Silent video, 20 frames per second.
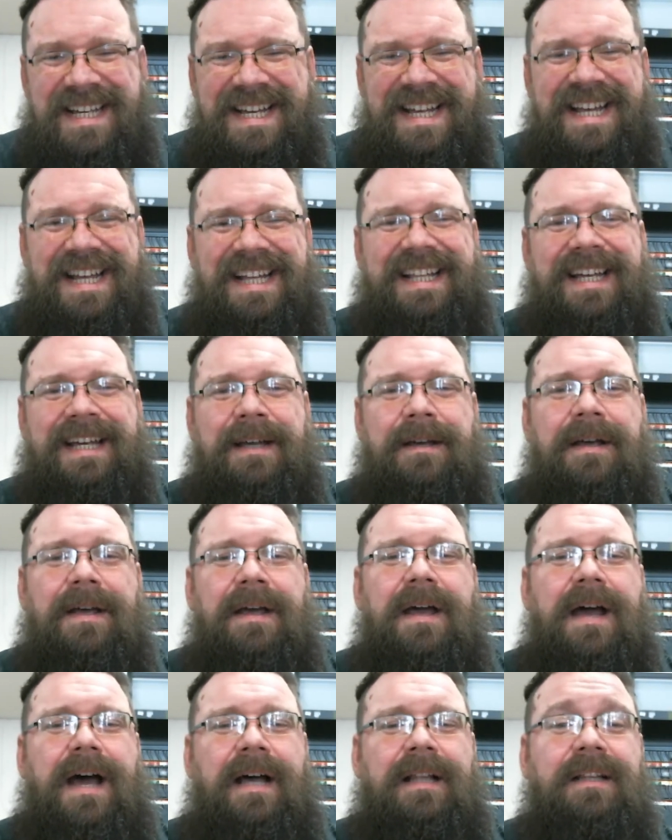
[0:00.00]
Like,
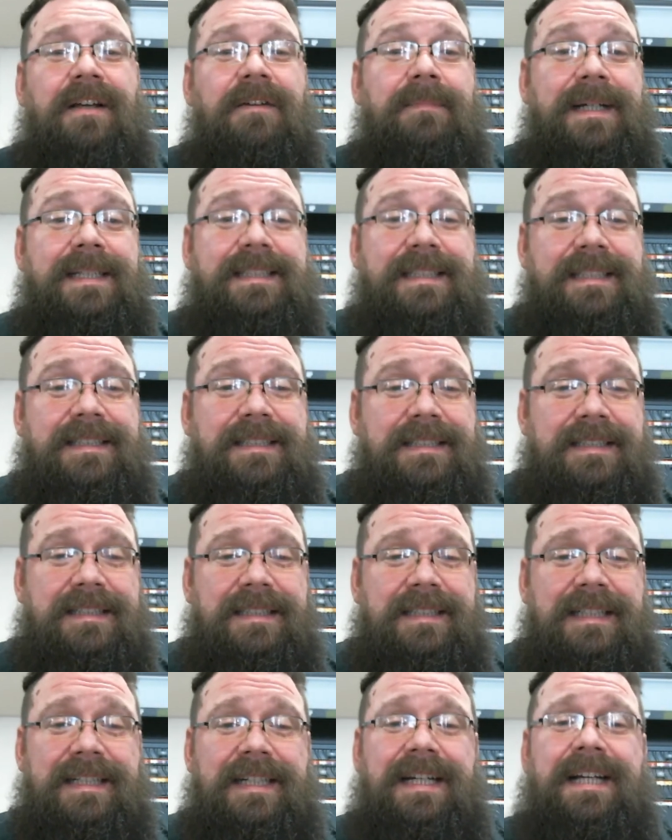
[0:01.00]
I love my
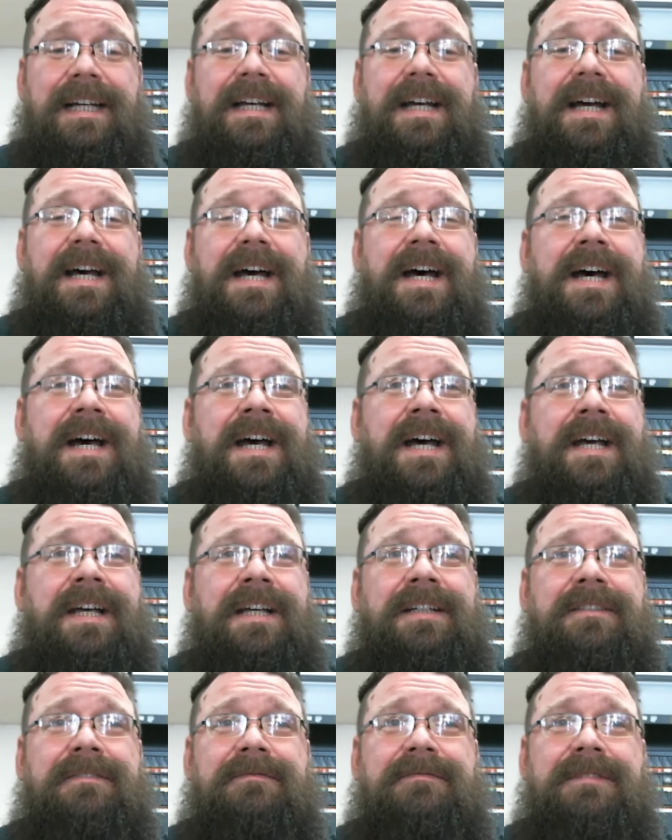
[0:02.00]
sister
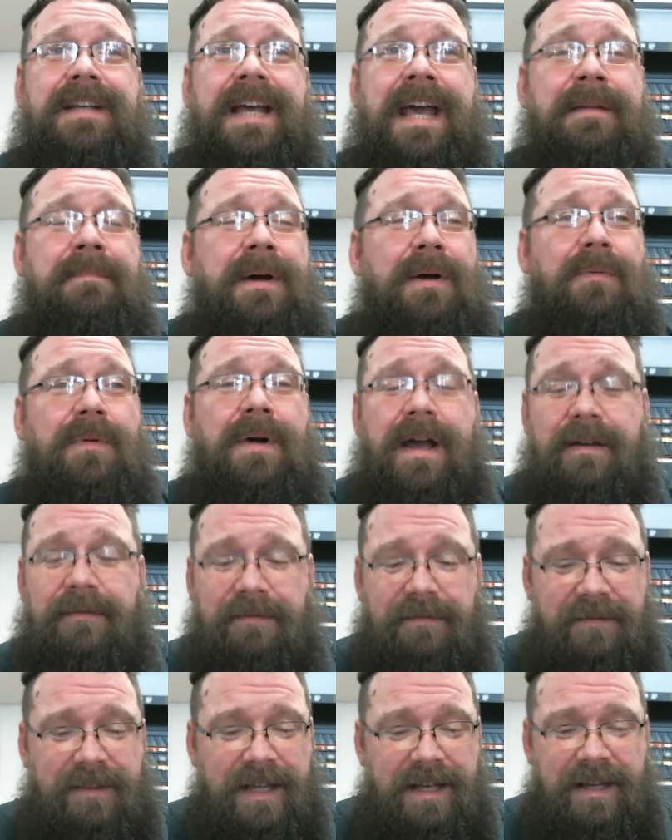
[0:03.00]
and my
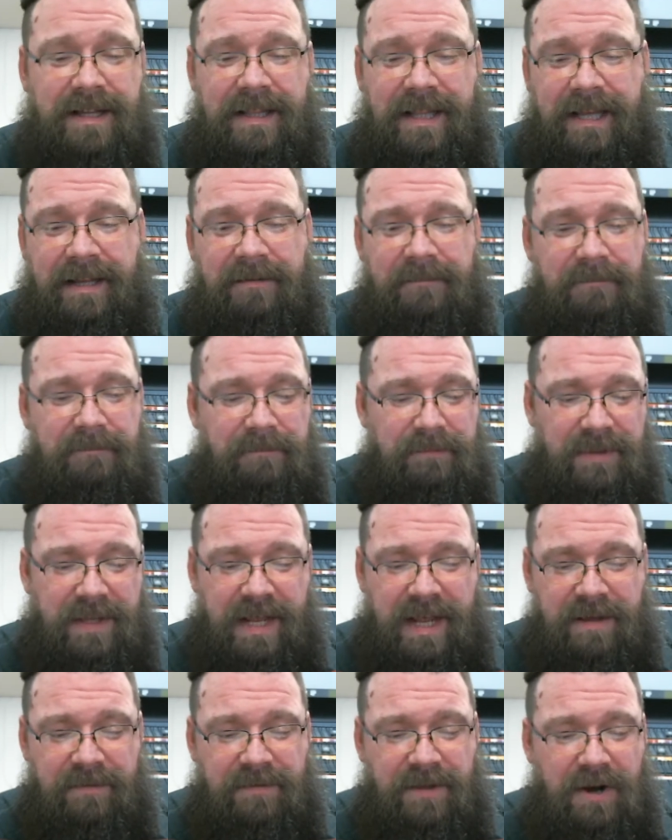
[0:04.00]
wife. That, like,
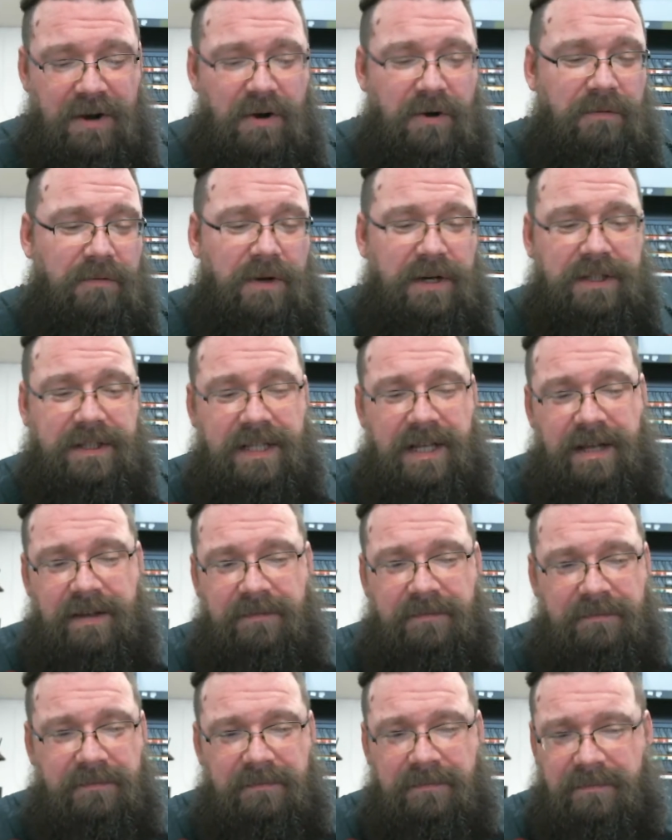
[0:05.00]
if they're over,
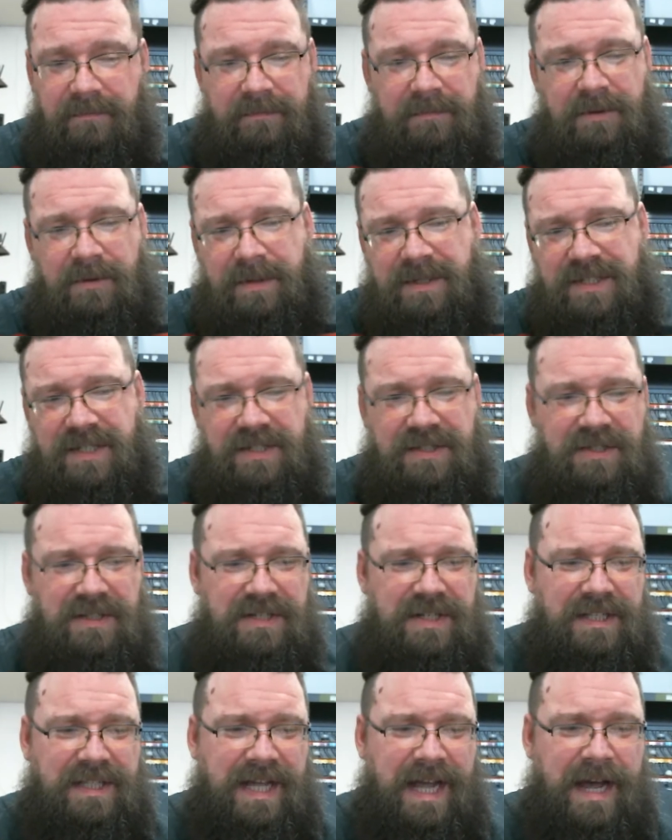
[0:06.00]
if my
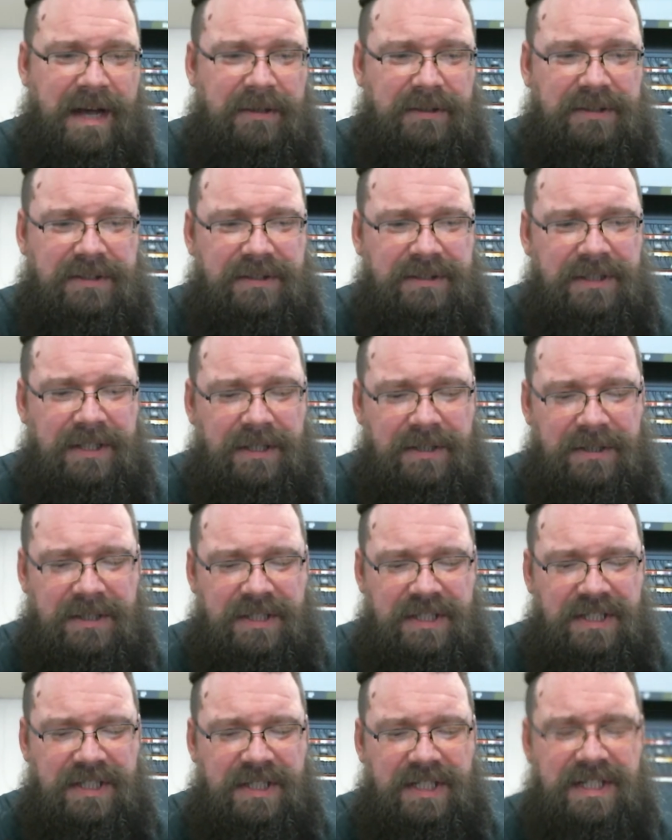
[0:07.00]
sister's at the house, and
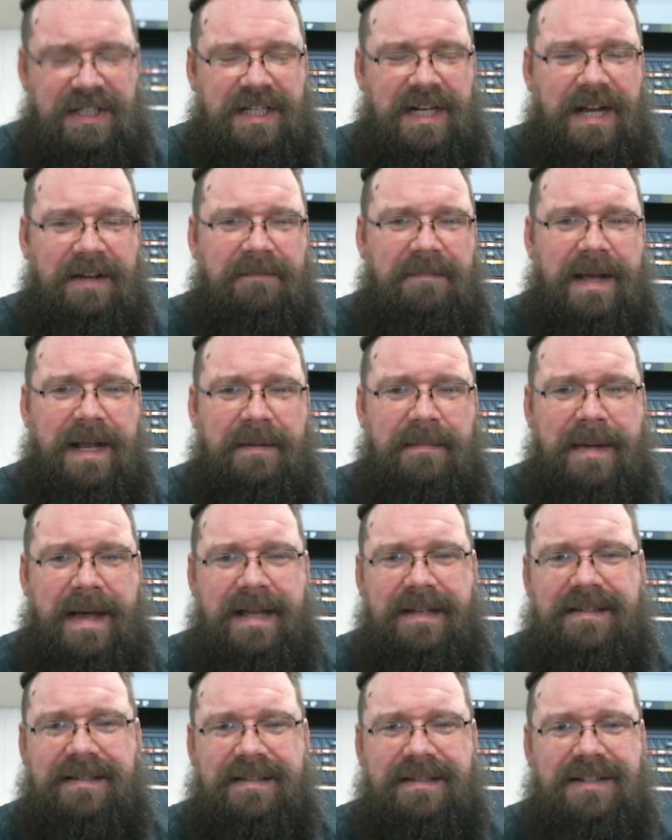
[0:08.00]
she sees that I've made a
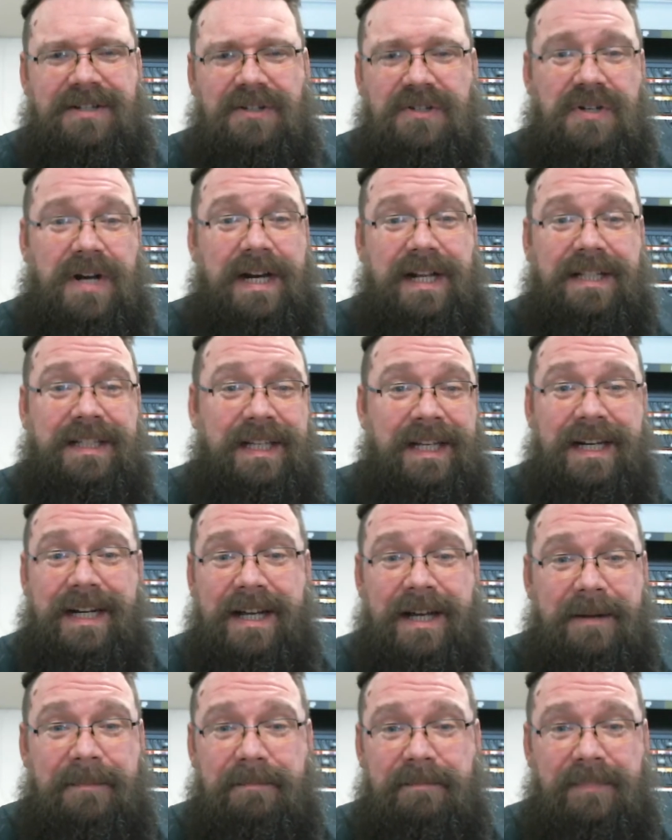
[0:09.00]
mess, she'll try to clean it
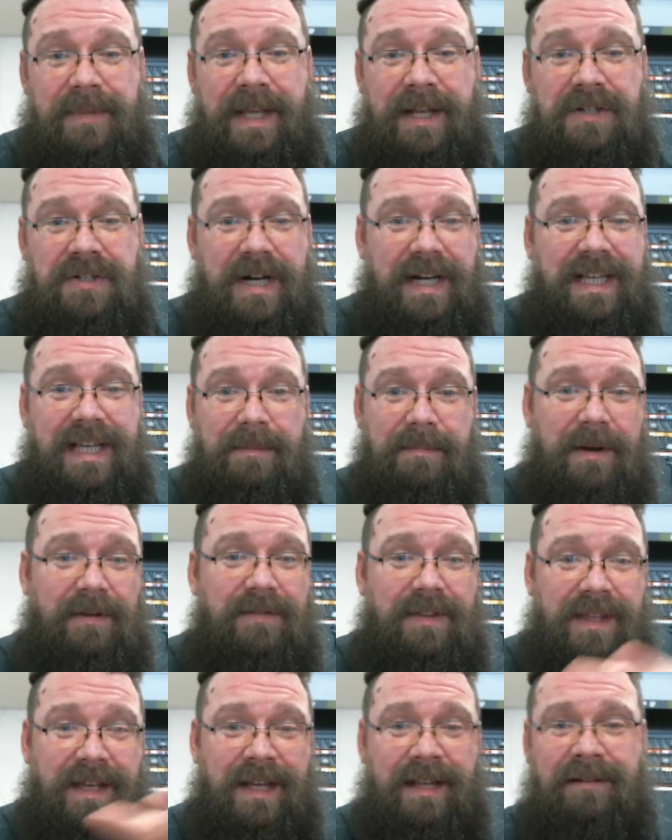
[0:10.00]
up and try to keep
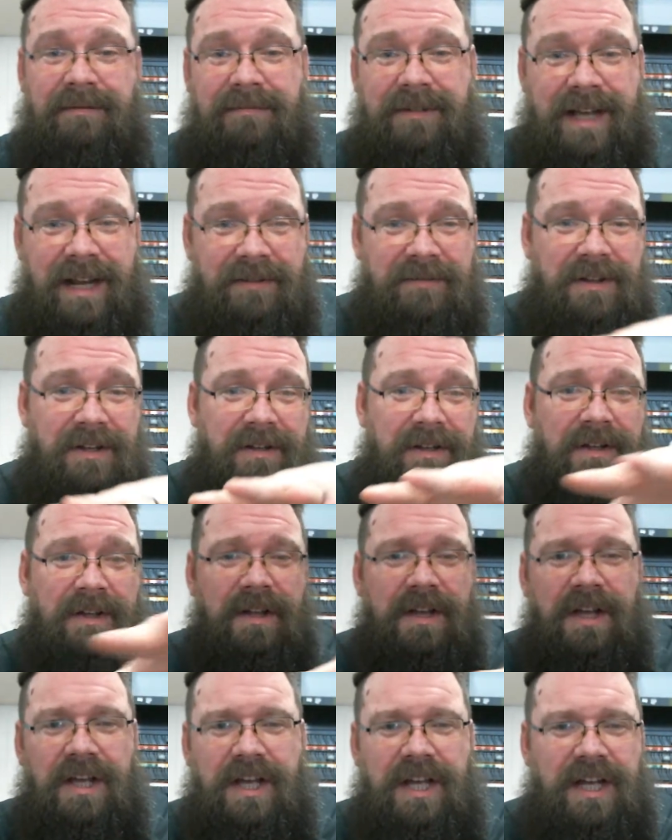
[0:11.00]
everything in kind of a,
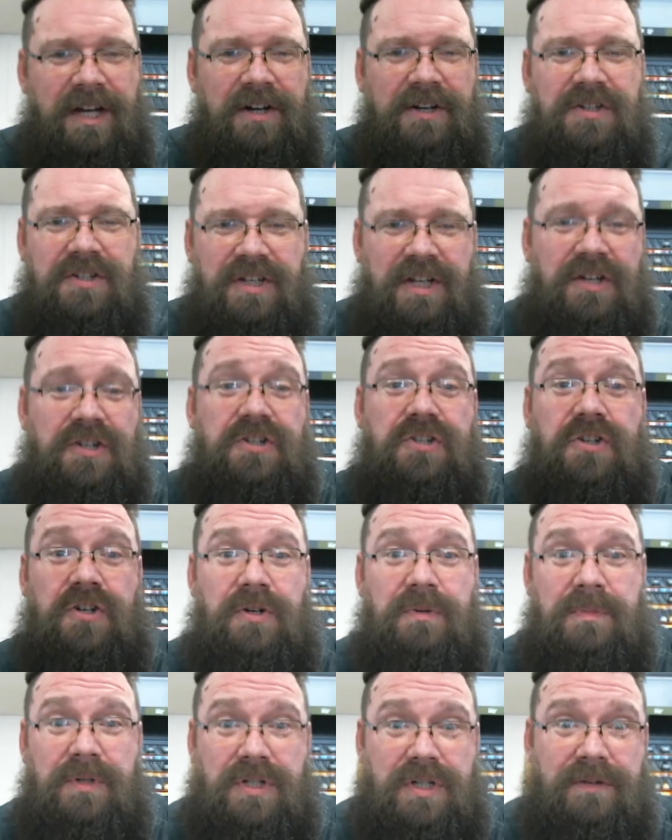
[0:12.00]
here's
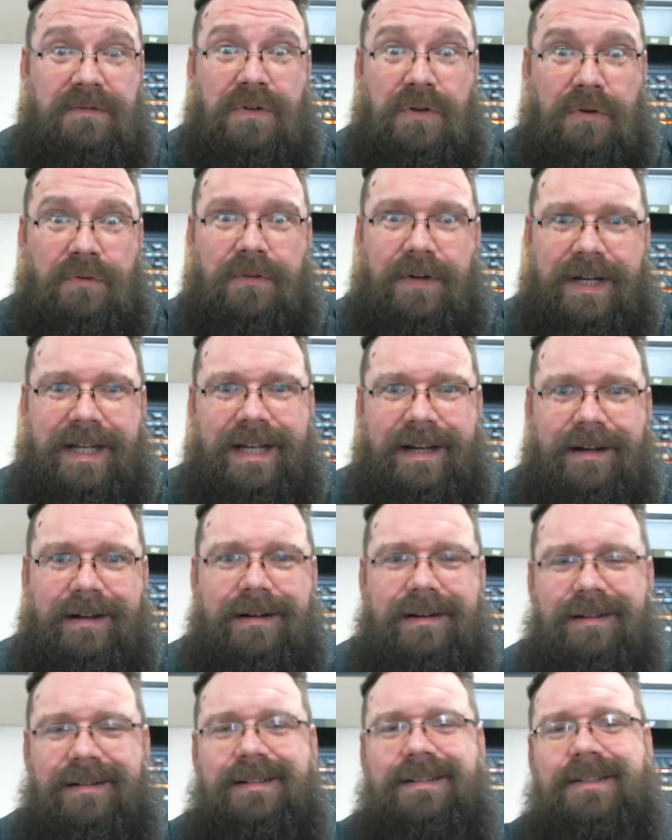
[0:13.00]
your Mashiva over
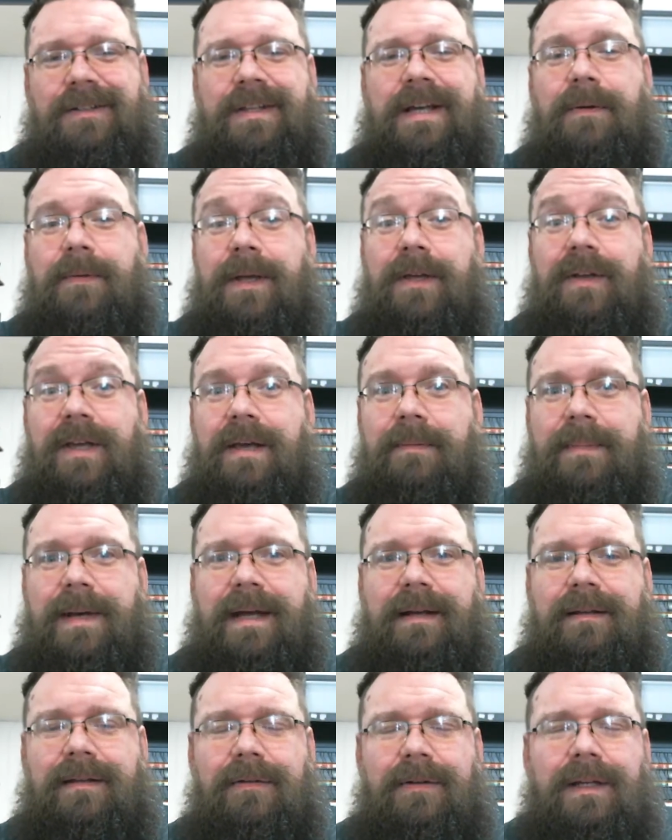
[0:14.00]
here, so that way you can get
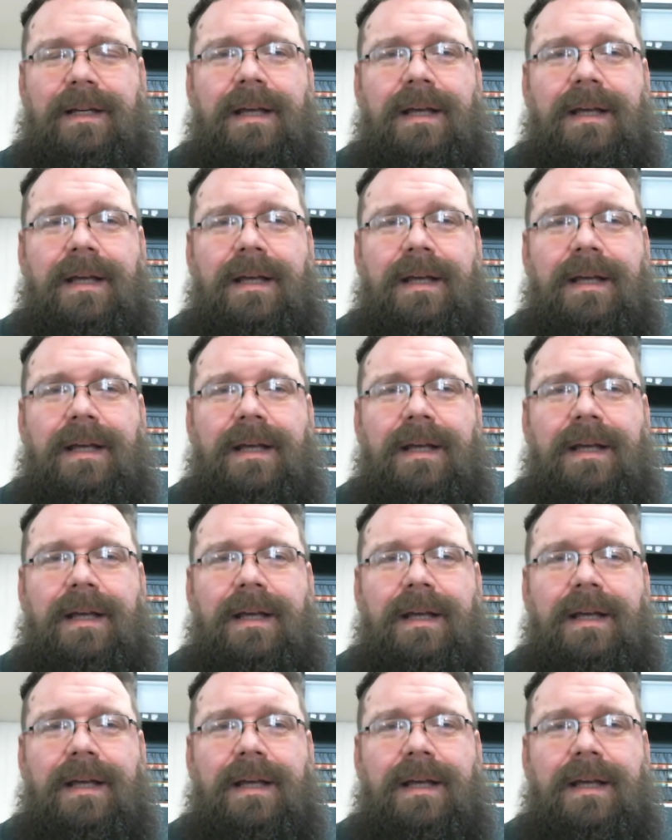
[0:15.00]
back to it.